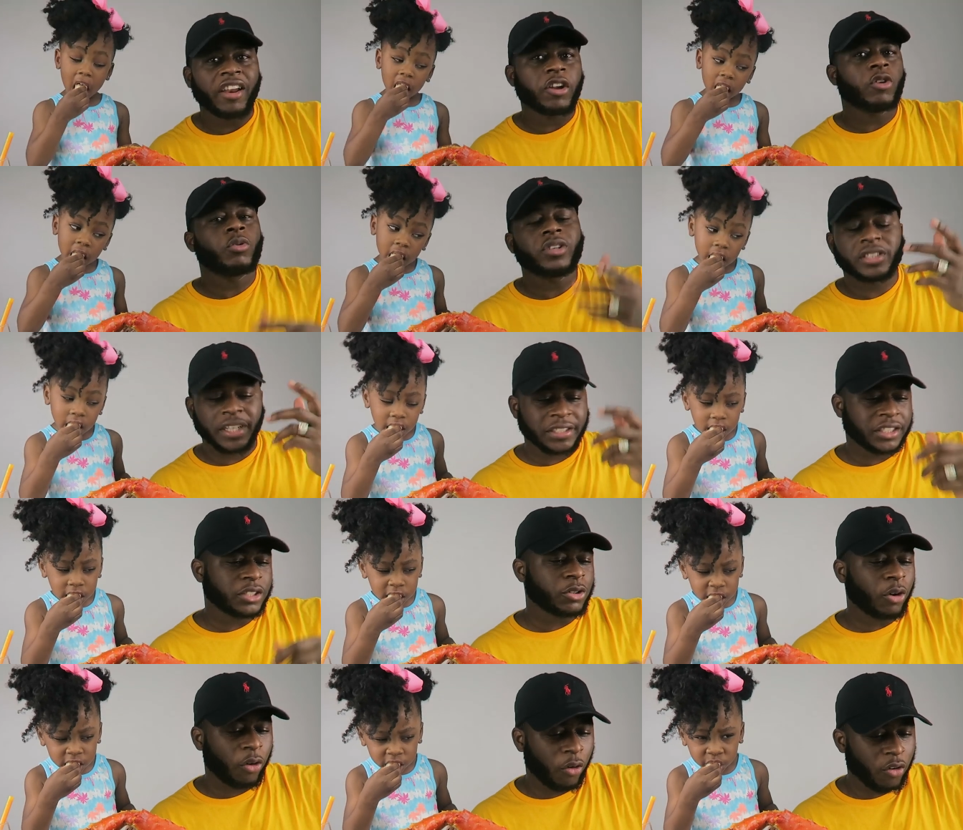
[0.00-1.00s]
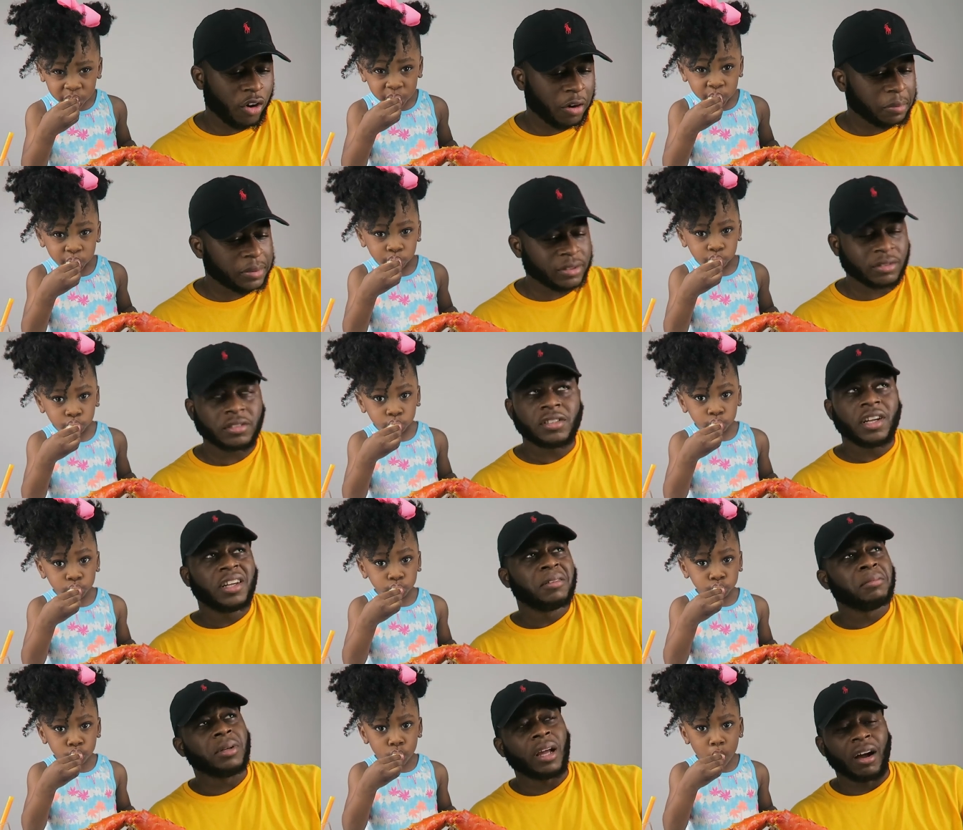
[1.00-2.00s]
Speaker 1: I know one day she's gonna grow up and
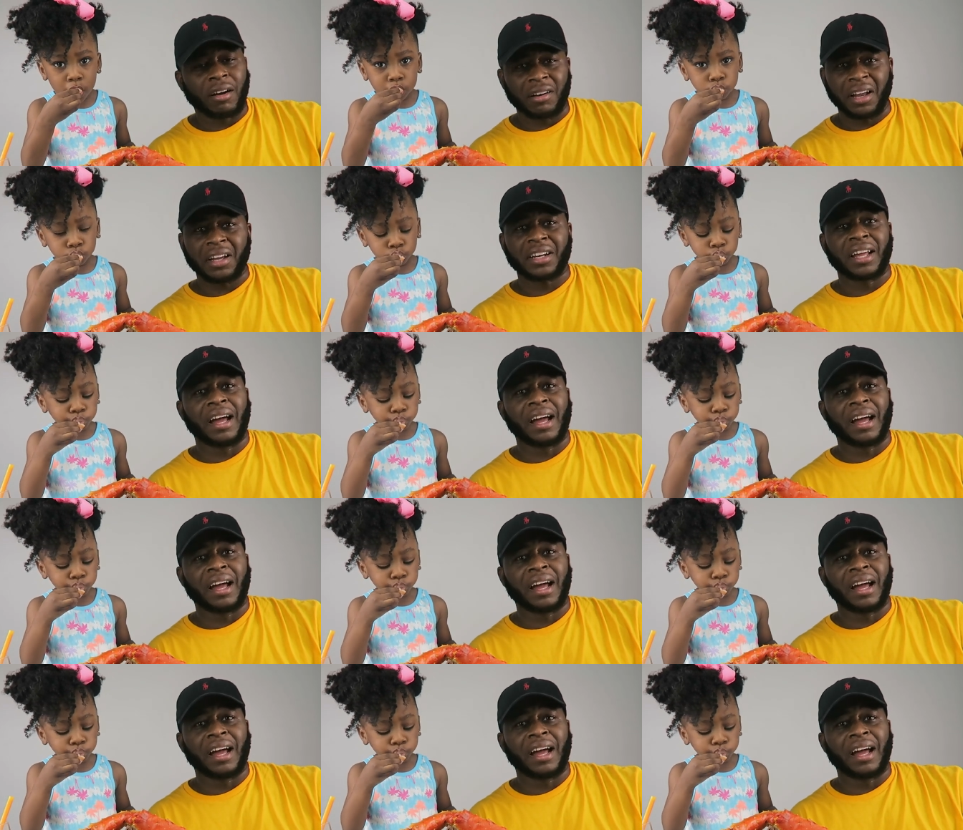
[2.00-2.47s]
be all out